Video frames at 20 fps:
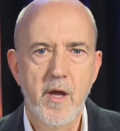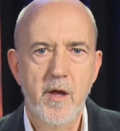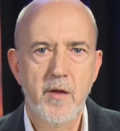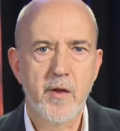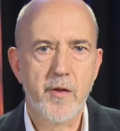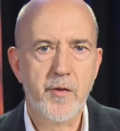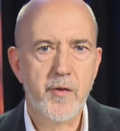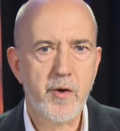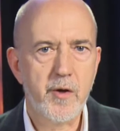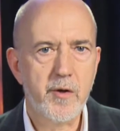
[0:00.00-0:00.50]

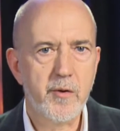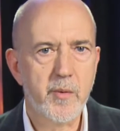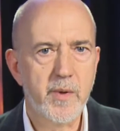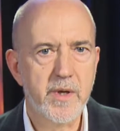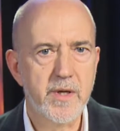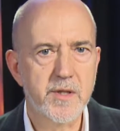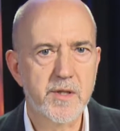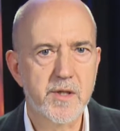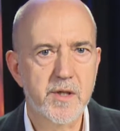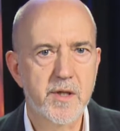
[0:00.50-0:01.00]
The third
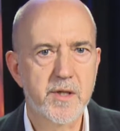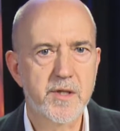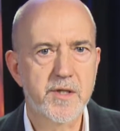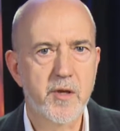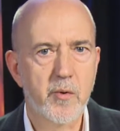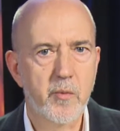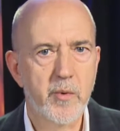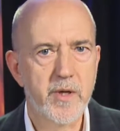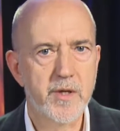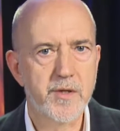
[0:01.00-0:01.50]
reason is
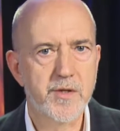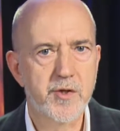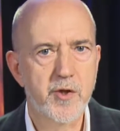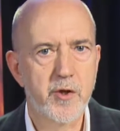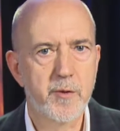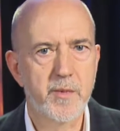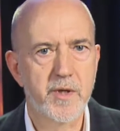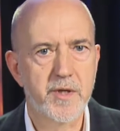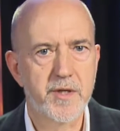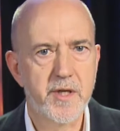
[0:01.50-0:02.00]
that we
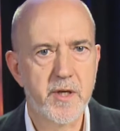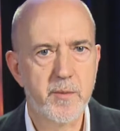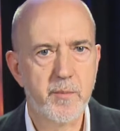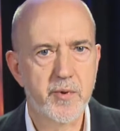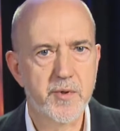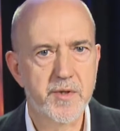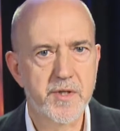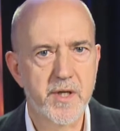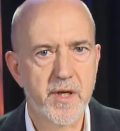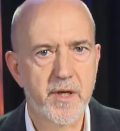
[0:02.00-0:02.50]
assumed a
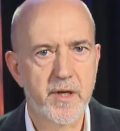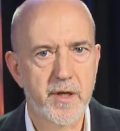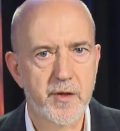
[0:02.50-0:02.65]
10%